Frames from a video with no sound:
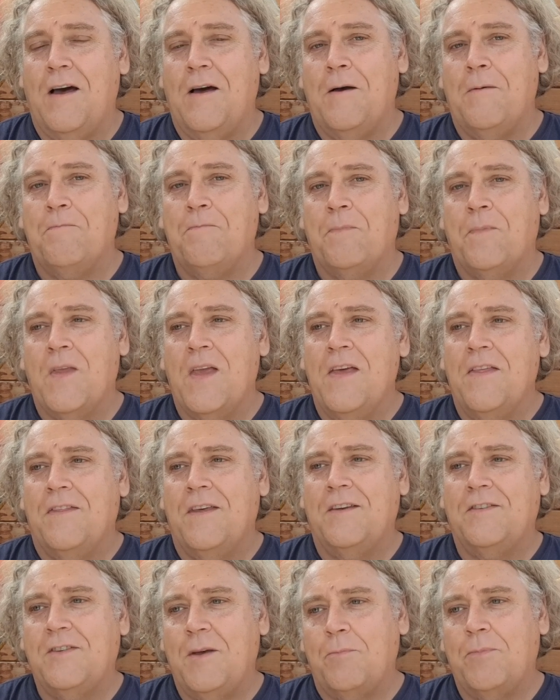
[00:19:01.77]

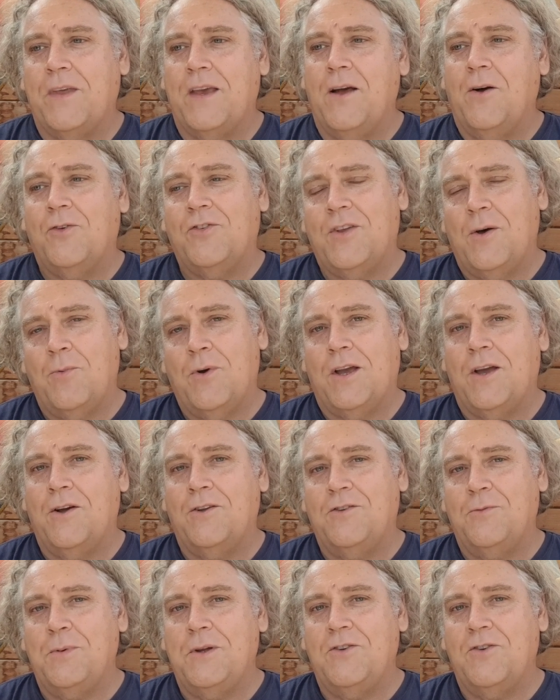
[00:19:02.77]
there's something else that we're
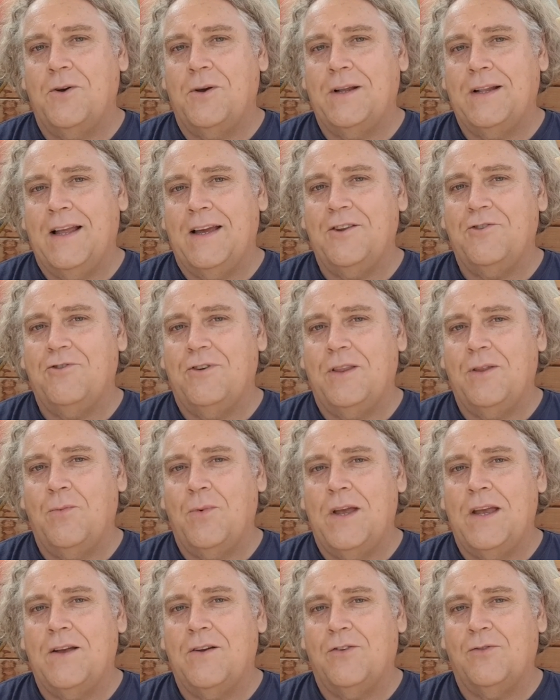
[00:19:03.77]
going to be doing later in the
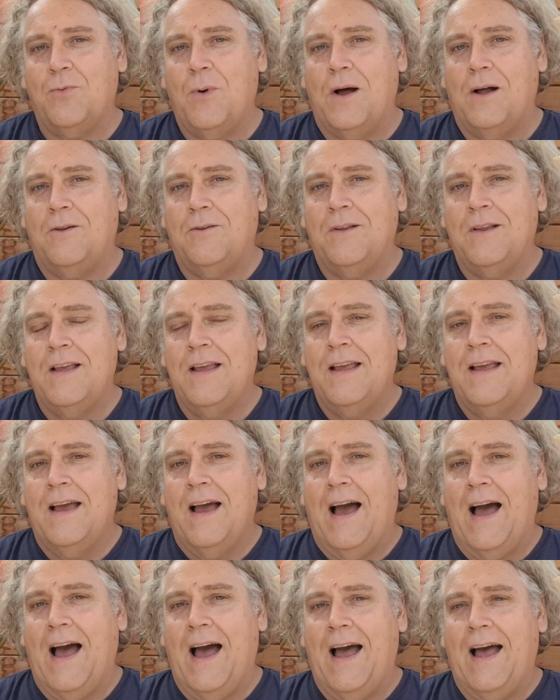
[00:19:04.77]
week as well.
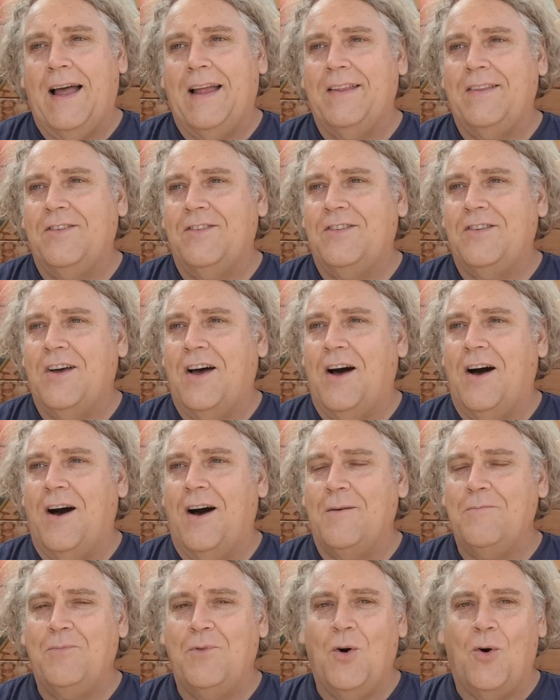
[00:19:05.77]
And
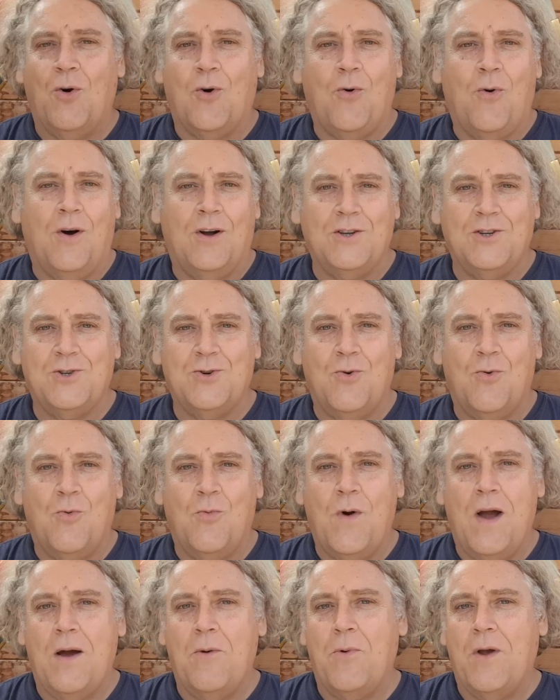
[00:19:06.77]
I'm not quite sure
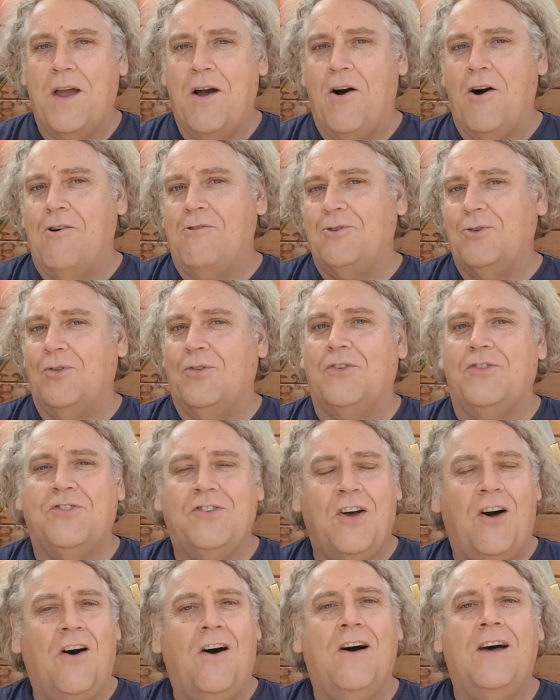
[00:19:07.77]
where we are on the
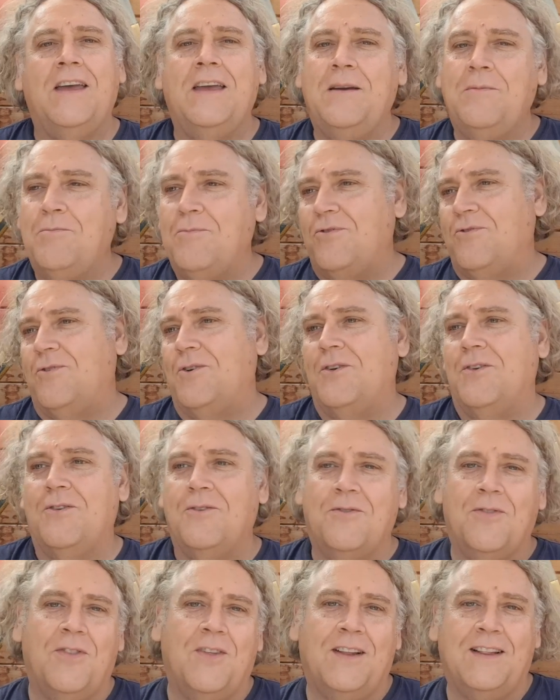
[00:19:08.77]
time
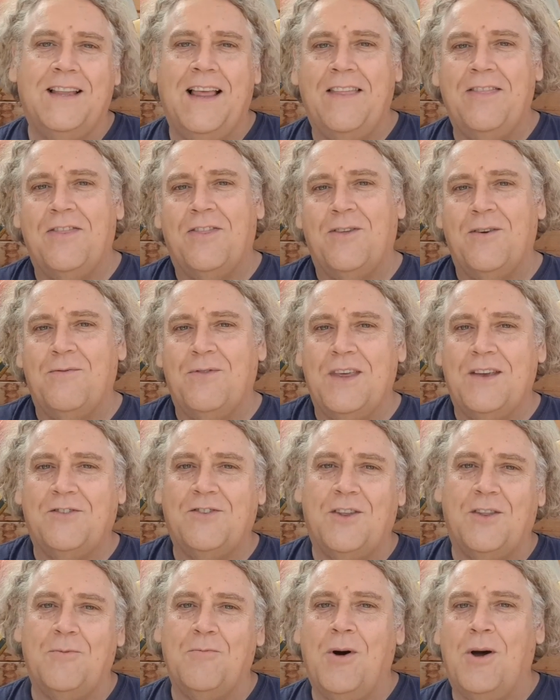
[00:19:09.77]
for the length of
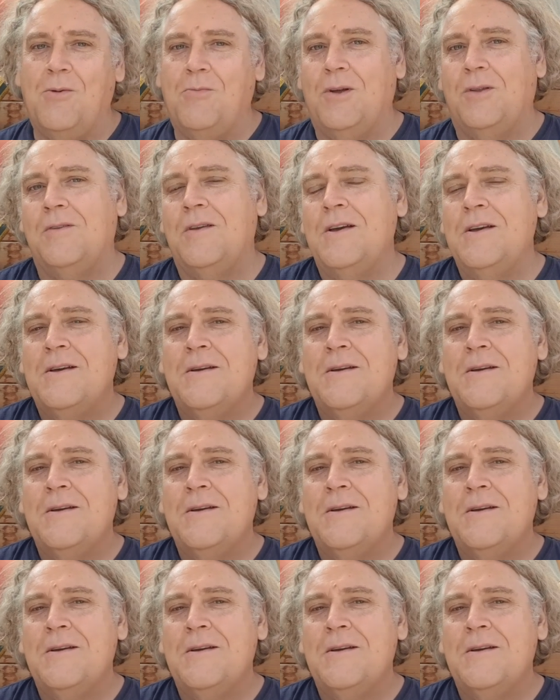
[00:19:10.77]
this at the moment,